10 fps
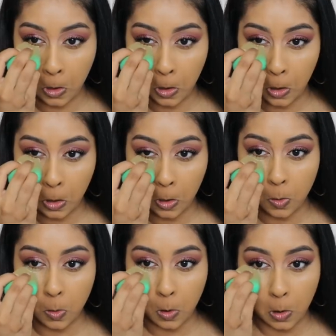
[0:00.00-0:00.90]

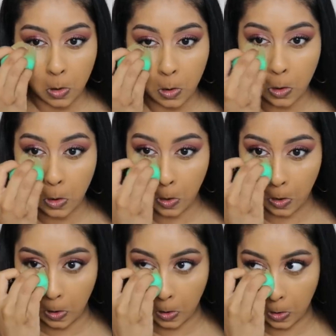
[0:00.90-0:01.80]

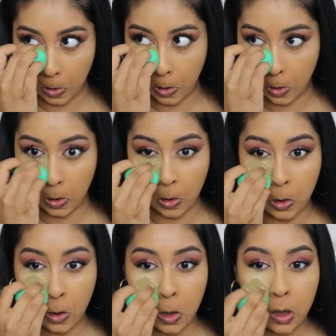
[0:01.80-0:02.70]

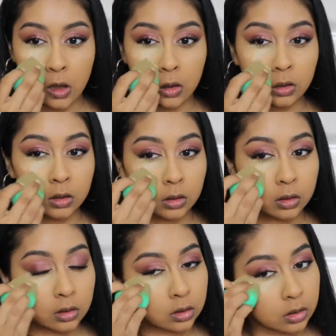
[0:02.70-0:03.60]

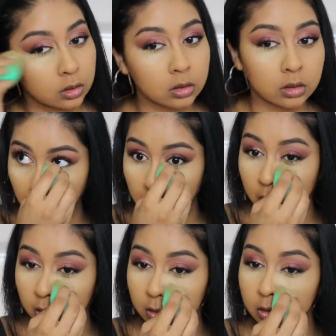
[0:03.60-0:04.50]

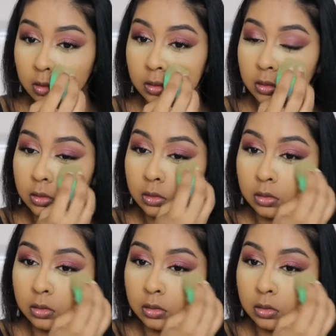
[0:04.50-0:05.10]
(no one is talking)